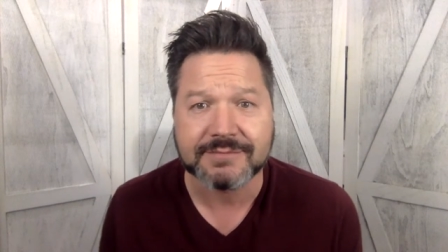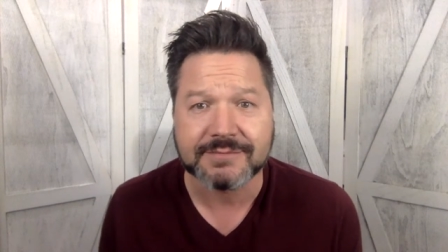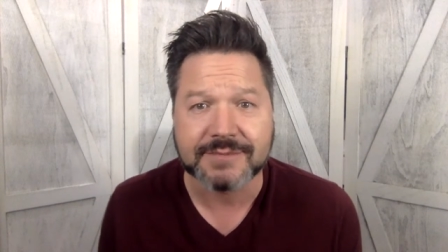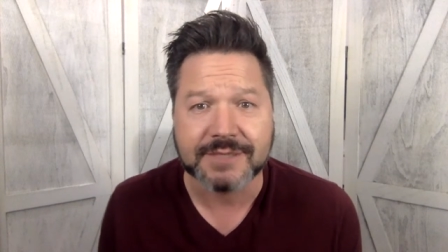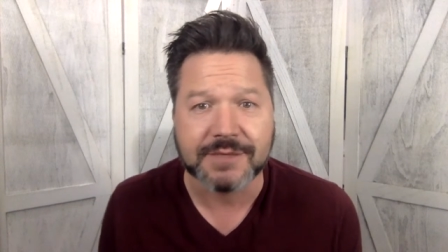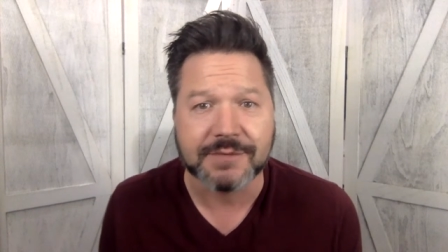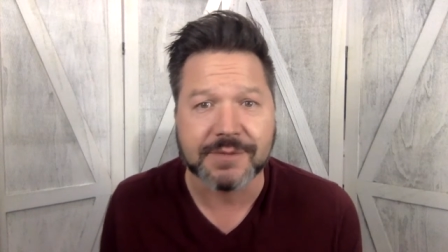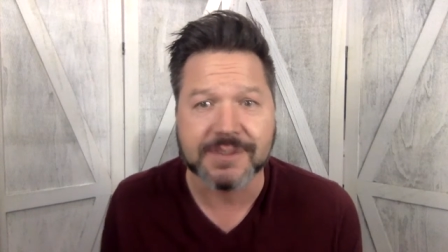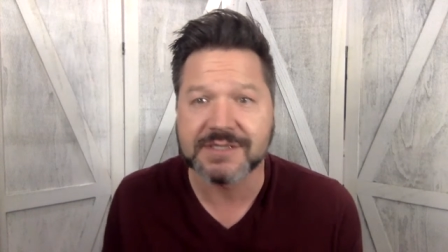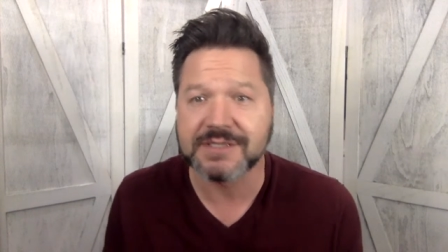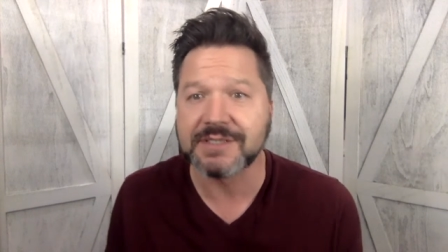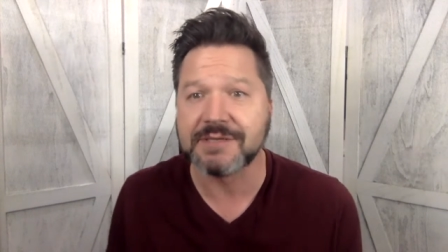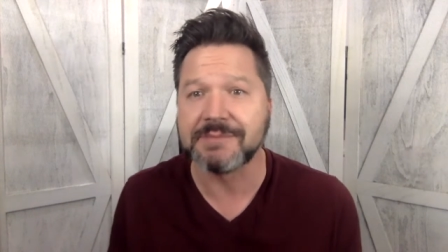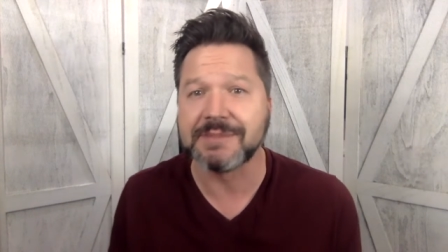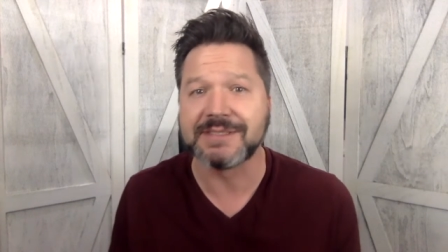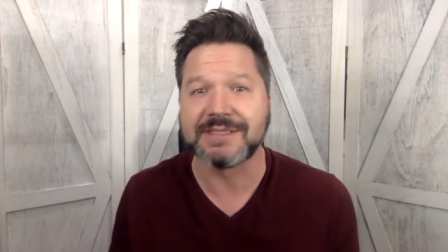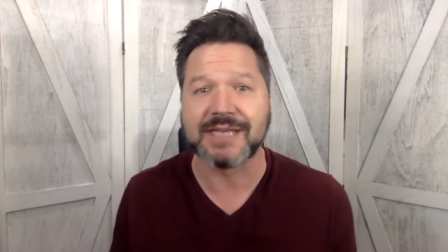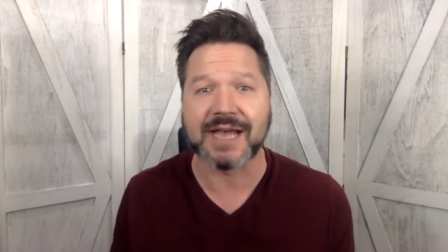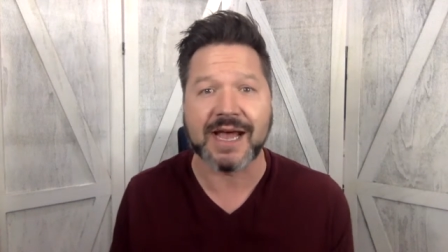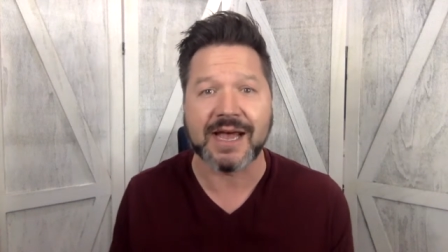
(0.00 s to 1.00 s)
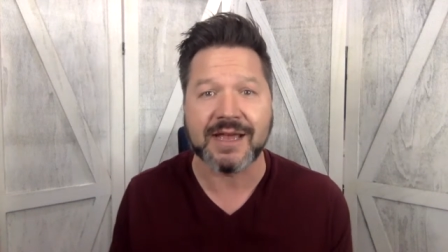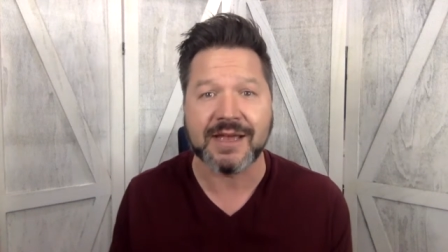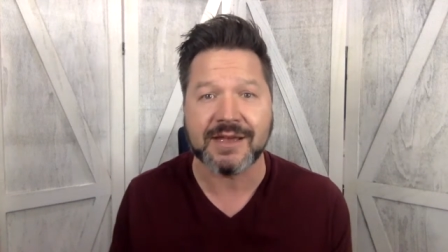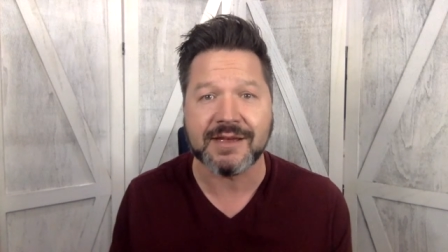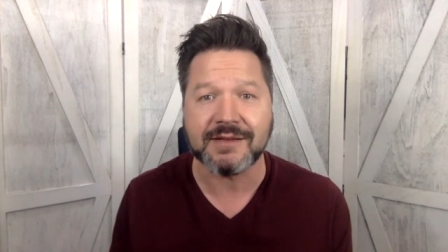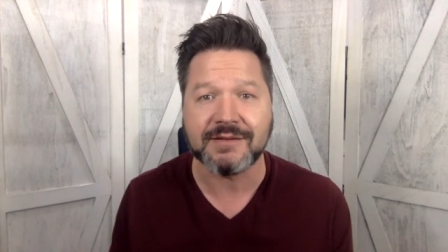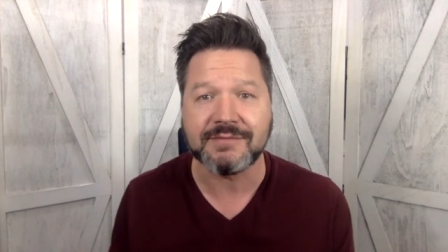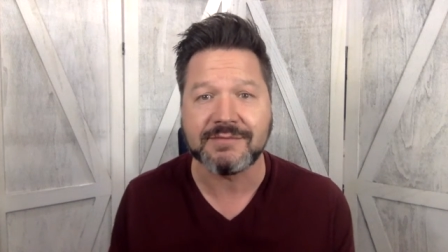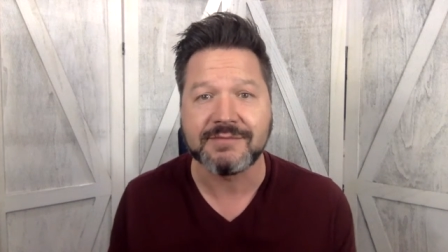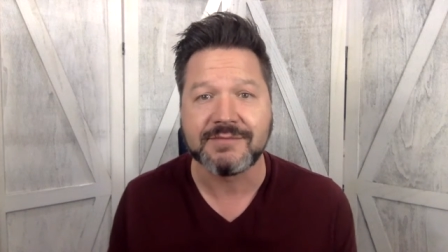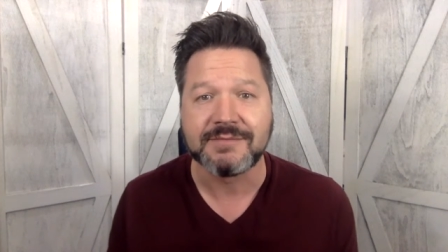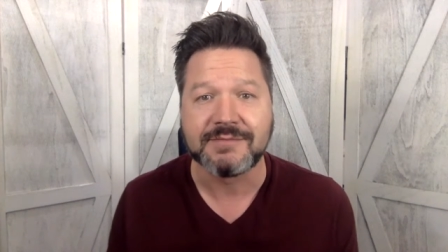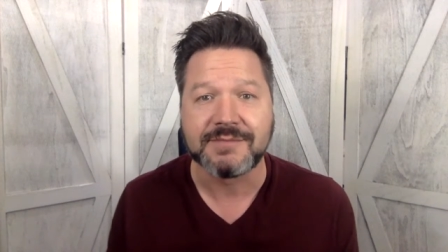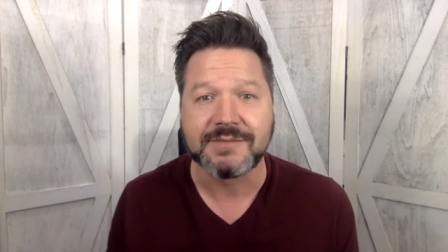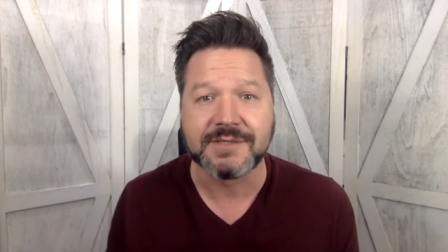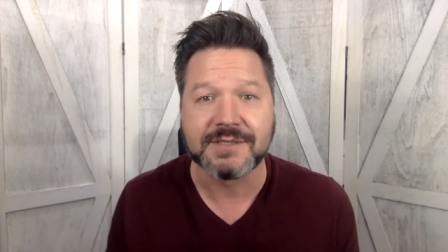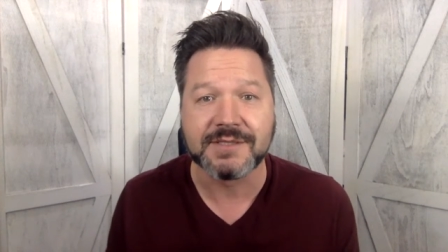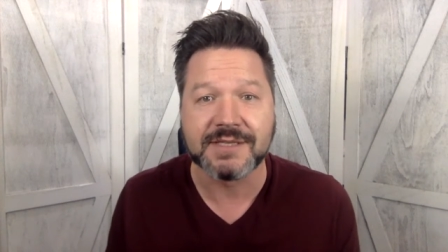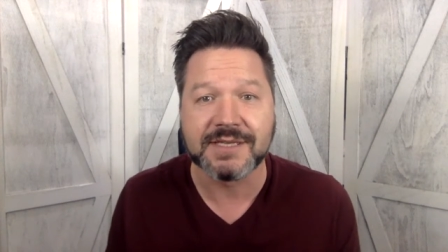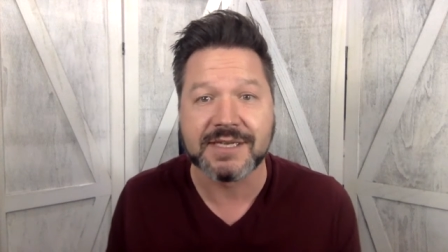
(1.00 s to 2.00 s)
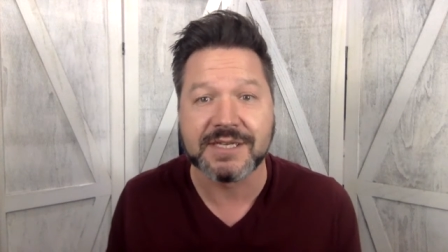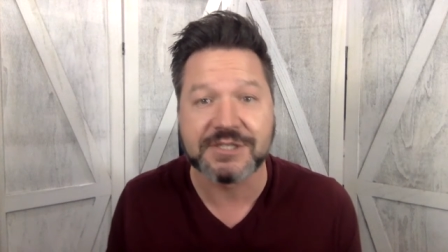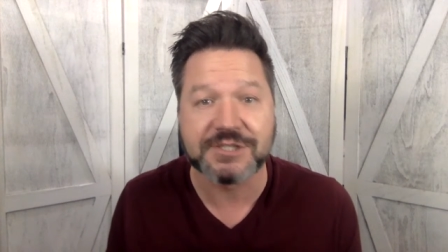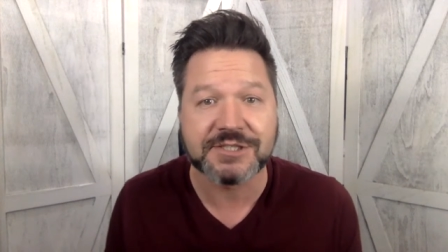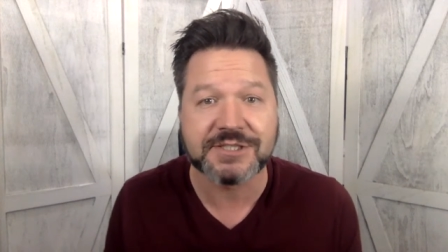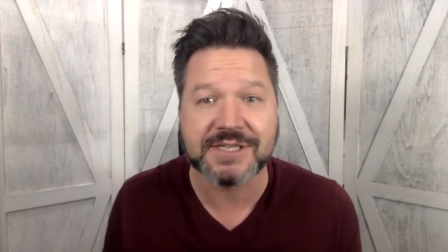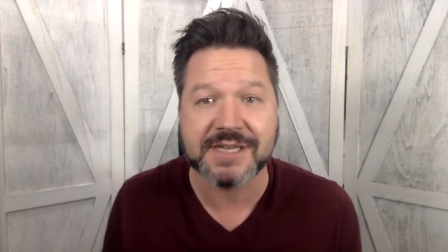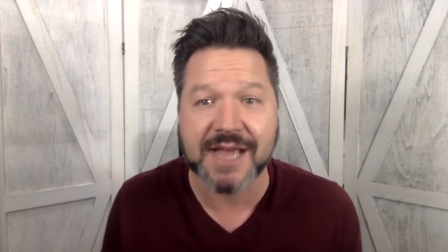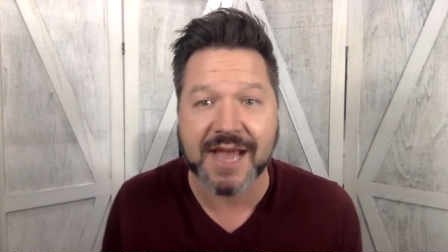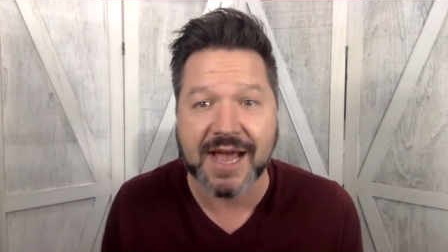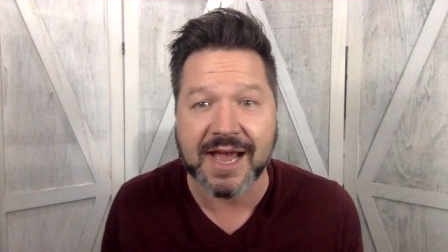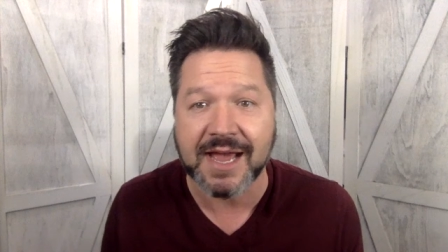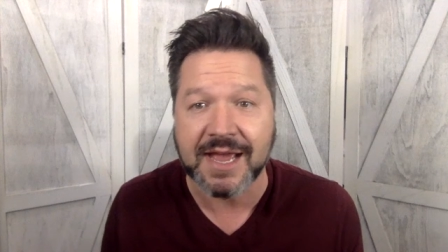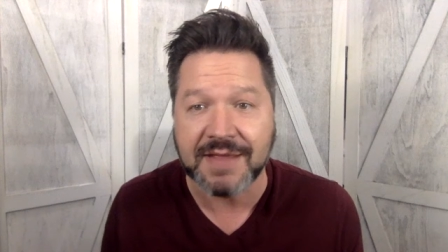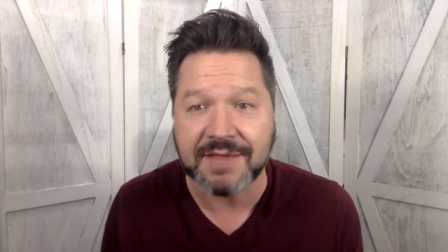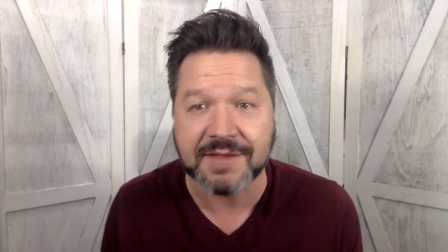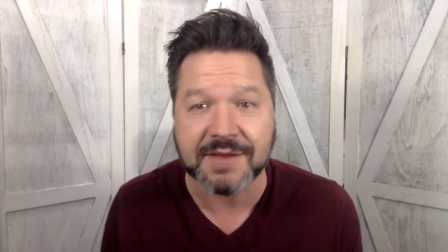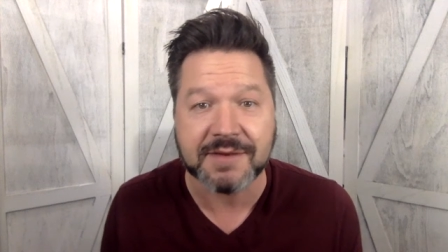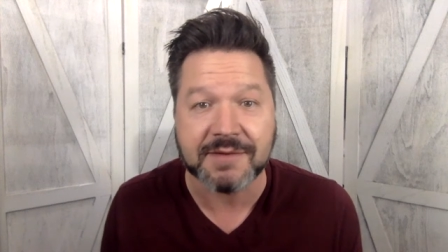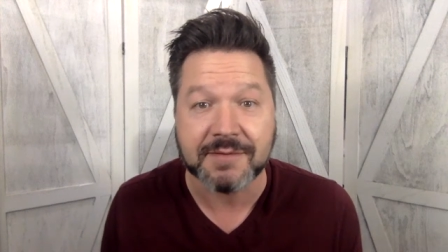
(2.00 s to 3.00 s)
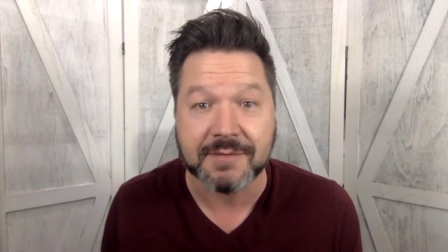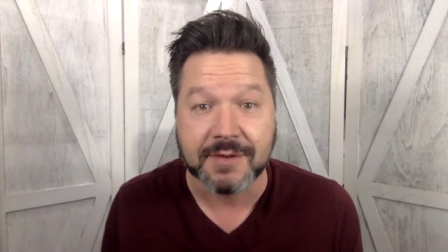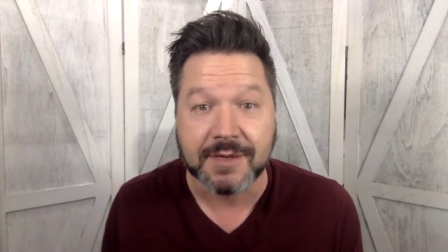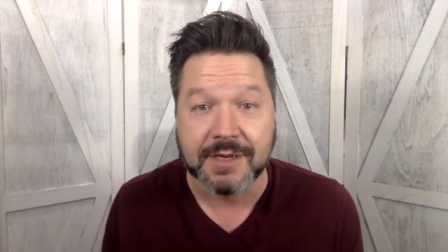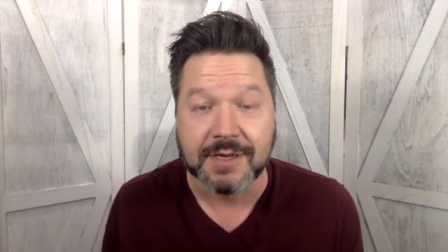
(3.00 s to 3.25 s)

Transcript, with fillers: he wasn't the Messiah, you think he's just a guy, then